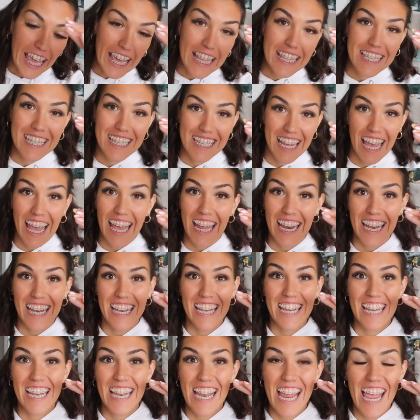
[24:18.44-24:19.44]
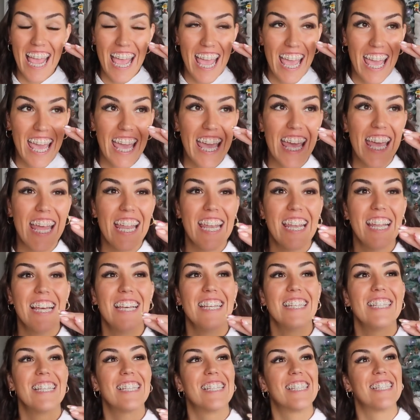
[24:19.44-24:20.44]
insane.
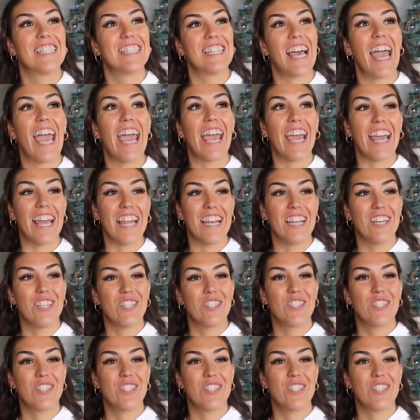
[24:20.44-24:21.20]
Insane.